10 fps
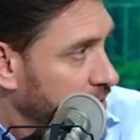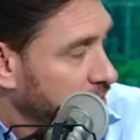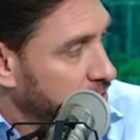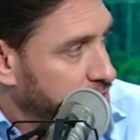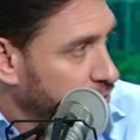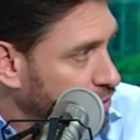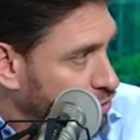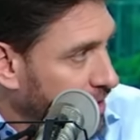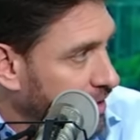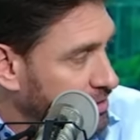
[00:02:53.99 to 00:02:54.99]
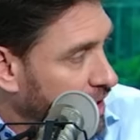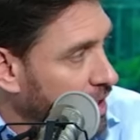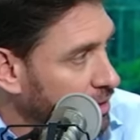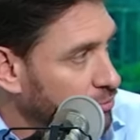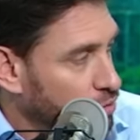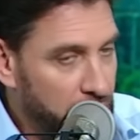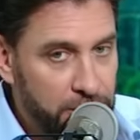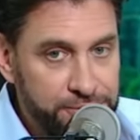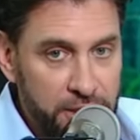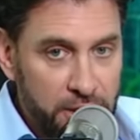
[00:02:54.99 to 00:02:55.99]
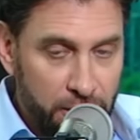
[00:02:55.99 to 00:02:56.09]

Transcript: is to attract Caleb Williams,